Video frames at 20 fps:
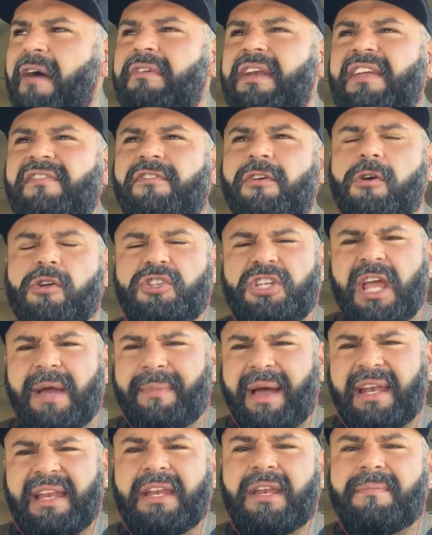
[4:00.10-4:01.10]
I would even go to gym,
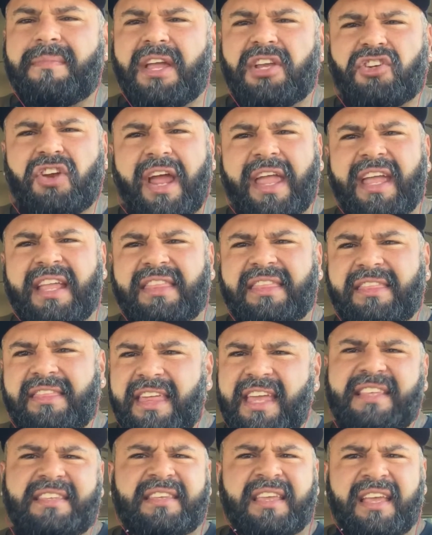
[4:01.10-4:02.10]
I need to make sure I hit
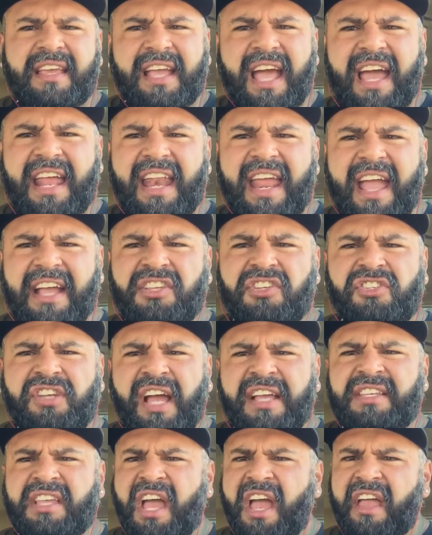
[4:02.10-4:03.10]
this kind of
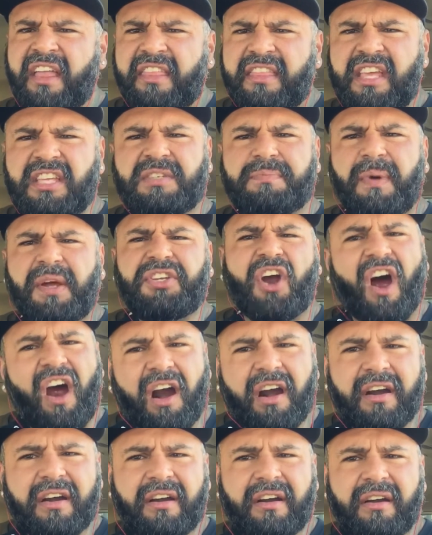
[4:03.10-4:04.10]
exercise this much
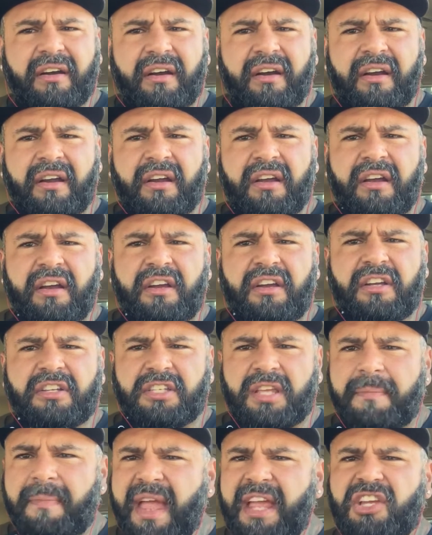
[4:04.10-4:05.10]
harder
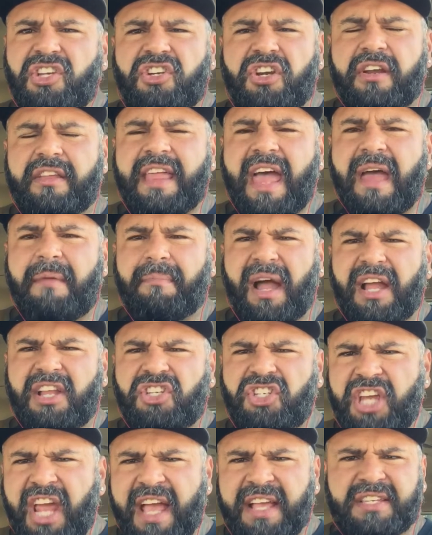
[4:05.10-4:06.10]
to make sure that my
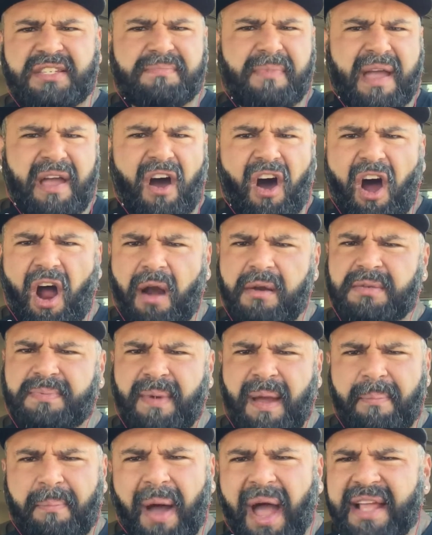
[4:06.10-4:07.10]
chest, my arms,
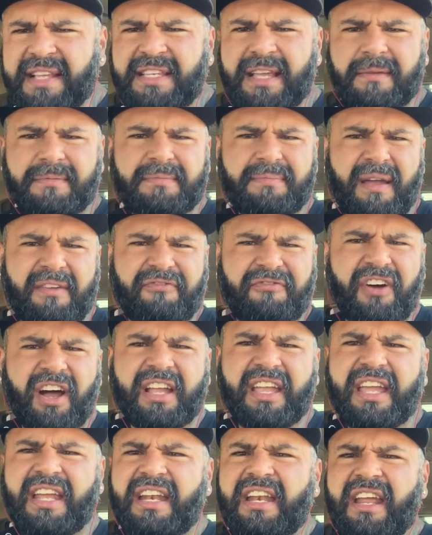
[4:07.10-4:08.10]
my biceps, my
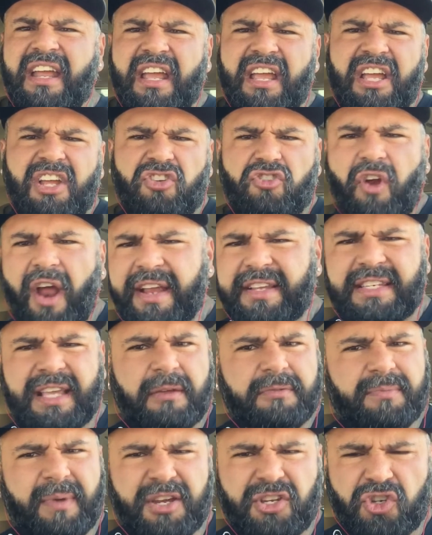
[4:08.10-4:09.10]
fucking
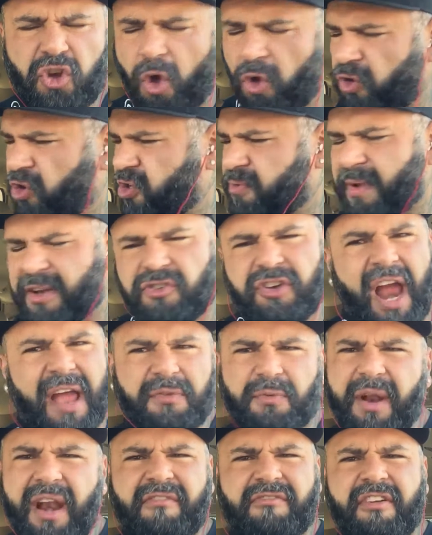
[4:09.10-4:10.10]
triceps, my shoulders, my traps,
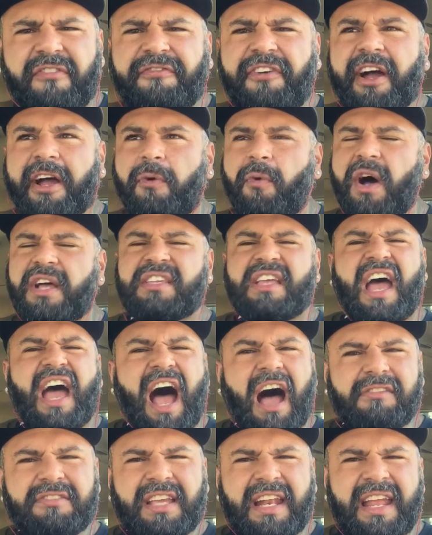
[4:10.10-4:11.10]
whatever the fuck it was,
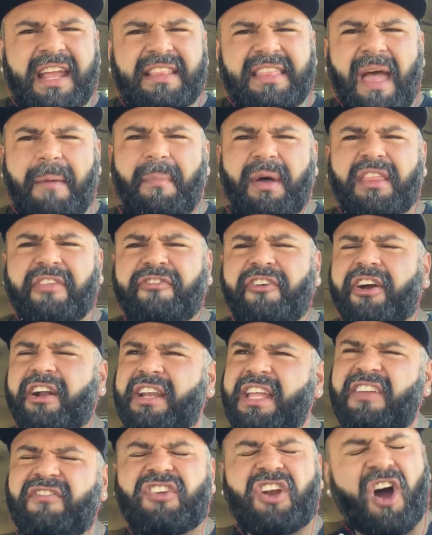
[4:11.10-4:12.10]
I was gonna hit that motherfucker
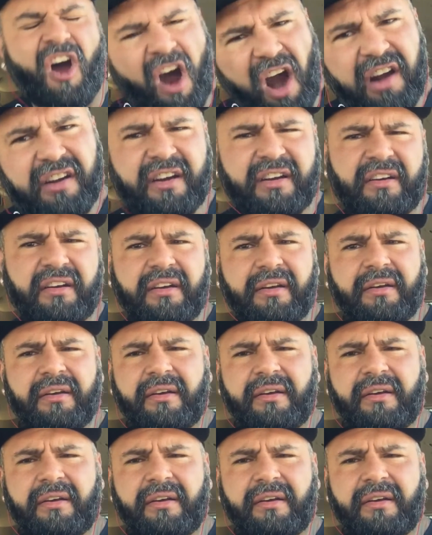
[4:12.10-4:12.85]
even harder